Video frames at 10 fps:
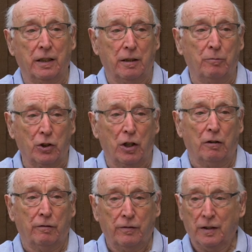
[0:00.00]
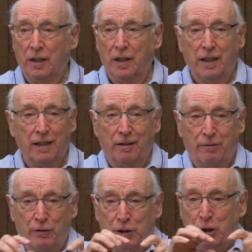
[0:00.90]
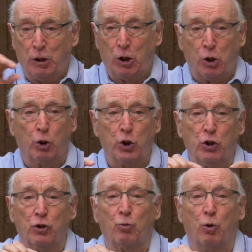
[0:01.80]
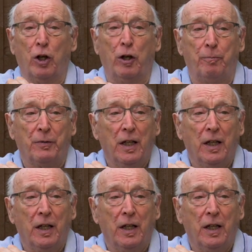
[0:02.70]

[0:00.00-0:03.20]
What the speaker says: it himself. The cushions were